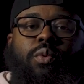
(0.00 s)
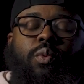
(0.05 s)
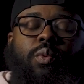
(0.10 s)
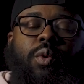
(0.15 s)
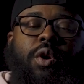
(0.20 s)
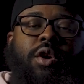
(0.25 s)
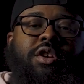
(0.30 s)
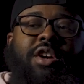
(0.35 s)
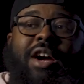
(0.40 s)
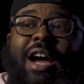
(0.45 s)

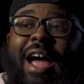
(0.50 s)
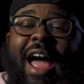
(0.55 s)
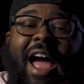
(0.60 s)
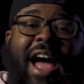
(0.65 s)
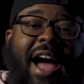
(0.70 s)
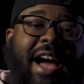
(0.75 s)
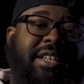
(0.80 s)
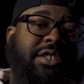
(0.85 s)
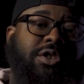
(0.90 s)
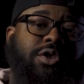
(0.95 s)
worked her
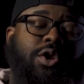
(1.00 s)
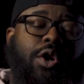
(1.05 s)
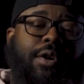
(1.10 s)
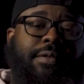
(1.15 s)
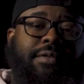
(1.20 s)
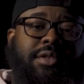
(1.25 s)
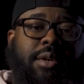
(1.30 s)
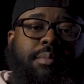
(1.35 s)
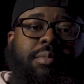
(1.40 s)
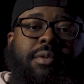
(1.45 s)
ass
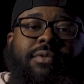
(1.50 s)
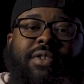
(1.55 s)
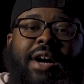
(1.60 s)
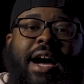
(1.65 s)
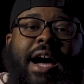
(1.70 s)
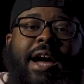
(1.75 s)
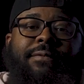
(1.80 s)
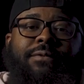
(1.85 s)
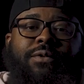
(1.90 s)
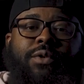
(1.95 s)
off to
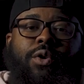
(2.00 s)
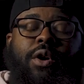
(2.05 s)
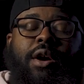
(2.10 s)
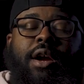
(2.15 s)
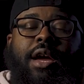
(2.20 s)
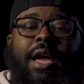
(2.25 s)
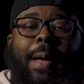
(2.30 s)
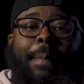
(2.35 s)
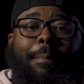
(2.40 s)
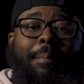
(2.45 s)
provide for
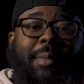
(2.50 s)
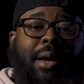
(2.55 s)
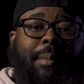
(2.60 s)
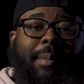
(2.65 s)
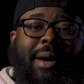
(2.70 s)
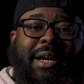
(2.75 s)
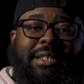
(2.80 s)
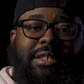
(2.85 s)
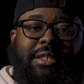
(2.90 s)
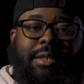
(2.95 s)
me
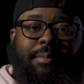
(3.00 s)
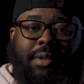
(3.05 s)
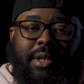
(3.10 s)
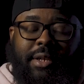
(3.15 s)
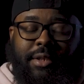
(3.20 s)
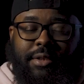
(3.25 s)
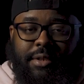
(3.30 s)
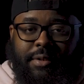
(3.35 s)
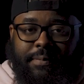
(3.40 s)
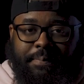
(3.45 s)
and my
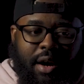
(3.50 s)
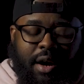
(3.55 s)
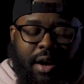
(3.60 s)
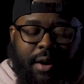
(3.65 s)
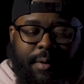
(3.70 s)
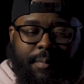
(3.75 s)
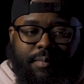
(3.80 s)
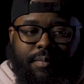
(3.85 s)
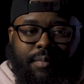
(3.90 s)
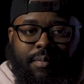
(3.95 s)
siblings.
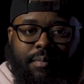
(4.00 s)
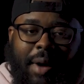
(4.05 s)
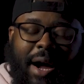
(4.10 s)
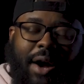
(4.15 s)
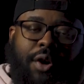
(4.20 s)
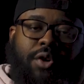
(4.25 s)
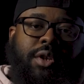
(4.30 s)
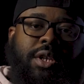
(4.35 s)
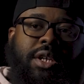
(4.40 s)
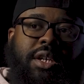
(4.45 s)
Um, my
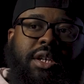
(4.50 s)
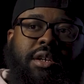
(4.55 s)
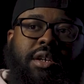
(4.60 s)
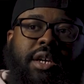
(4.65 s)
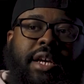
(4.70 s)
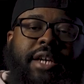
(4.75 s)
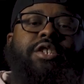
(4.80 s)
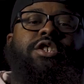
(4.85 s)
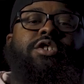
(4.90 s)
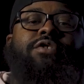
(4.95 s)
only
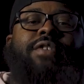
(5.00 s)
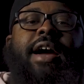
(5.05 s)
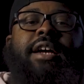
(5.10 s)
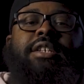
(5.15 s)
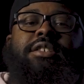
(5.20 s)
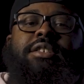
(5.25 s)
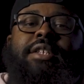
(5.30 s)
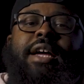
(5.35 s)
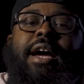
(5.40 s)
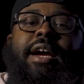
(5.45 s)

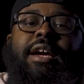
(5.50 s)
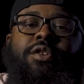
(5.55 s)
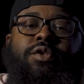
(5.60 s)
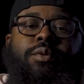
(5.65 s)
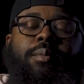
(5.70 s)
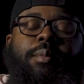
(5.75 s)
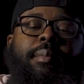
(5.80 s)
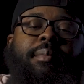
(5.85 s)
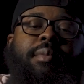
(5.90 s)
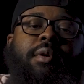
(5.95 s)
interaction I can
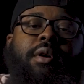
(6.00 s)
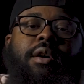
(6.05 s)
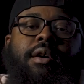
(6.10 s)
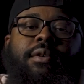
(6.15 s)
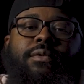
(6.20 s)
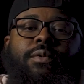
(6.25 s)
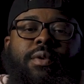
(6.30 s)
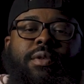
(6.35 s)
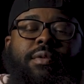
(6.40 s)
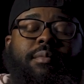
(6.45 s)
remember
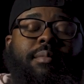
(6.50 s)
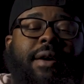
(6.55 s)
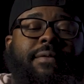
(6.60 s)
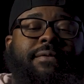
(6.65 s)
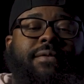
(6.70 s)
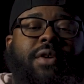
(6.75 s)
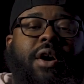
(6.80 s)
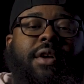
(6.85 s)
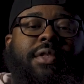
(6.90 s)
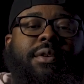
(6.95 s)
of with my
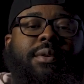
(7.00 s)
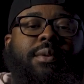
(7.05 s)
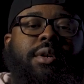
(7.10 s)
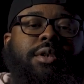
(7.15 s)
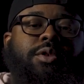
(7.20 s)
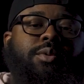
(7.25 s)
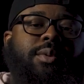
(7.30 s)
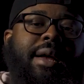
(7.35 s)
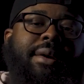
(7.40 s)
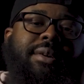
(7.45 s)
father
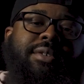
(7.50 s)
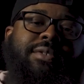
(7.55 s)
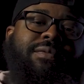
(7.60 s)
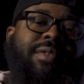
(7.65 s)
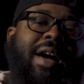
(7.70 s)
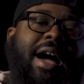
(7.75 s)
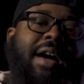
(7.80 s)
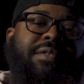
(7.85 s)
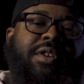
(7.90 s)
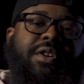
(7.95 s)
was when I was
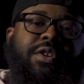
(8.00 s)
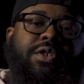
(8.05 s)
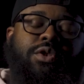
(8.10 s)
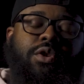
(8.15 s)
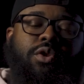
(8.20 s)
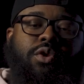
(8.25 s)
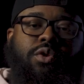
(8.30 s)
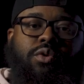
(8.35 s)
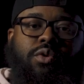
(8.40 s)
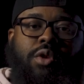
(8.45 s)
five years
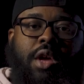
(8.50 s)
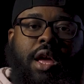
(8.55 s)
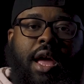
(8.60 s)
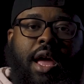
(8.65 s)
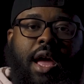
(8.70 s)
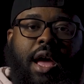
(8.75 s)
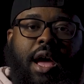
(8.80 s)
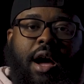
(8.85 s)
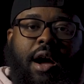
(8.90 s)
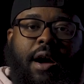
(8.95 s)
old.
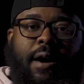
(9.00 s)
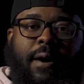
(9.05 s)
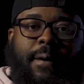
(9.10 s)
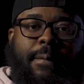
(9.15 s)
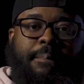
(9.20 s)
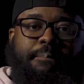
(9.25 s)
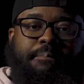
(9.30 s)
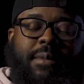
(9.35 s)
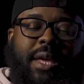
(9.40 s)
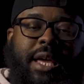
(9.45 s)

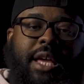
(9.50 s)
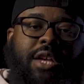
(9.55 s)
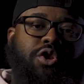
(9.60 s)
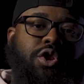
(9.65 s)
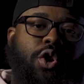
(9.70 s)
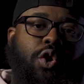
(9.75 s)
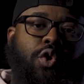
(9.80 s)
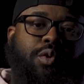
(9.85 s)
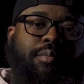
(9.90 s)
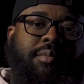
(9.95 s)
Um, he
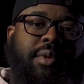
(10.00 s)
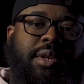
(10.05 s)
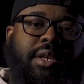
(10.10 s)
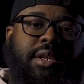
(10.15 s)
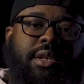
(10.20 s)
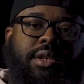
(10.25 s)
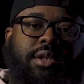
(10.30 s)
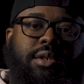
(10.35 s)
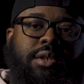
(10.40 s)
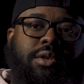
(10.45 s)
told
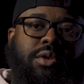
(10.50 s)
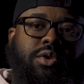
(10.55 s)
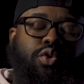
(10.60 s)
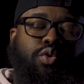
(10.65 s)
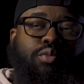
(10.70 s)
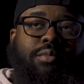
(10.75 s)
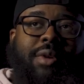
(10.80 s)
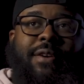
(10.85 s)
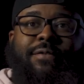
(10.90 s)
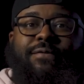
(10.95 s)
me
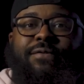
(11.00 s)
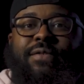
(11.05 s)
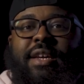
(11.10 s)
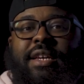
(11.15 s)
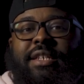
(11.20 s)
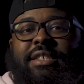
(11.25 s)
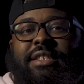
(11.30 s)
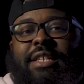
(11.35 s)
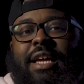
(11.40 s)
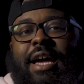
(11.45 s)
to my
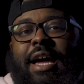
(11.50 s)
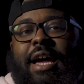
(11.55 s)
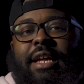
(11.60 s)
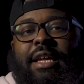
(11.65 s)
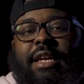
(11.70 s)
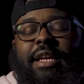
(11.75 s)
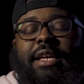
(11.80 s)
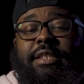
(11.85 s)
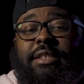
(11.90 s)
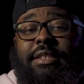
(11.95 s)
face that
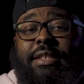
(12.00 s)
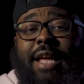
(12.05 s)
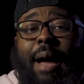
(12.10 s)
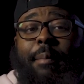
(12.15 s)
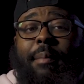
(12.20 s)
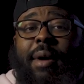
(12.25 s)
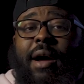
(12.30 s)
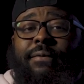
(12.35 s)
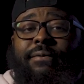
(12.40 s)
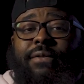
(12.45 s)
he's
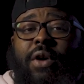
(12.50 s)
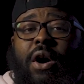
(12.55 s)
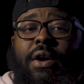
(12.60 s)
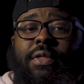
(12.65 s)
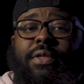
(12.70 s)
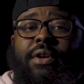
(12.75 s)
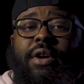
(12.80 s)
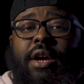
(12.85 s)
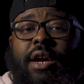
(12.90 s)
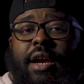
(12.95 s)
not my
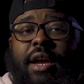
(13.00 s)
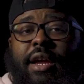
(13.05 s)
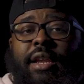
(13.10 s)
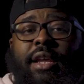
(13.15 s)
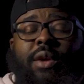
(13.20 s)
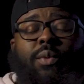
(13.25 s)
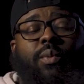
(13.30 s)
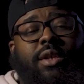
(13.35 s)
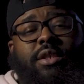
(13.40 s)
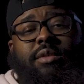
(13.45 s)
father and
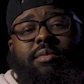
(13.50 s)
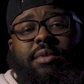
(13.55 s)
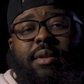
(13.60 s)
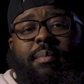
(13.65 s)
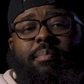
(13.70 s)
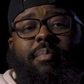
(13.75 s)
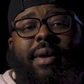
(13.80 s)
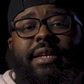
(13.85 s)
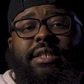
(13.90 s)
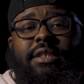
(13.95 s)
he wished me
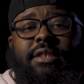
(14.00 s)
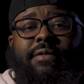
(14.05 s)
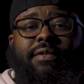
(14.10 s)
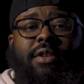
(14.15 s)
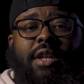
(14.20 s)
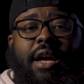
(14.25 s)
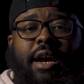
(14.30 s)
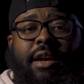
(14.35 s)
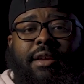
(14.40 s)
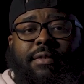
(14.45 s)
the best of
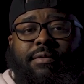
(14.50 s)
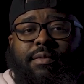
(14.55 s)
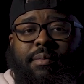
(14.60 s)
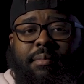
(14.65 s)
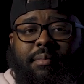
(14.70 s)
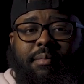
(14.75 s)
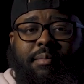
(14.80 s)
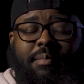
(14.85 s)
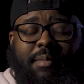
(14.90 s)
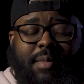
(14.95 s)
luck
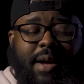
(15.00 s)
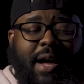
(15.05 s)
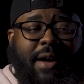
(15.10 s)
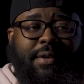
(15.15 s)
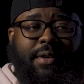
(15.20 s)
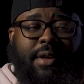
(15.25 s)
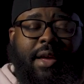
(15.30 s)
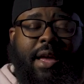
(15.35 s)
in my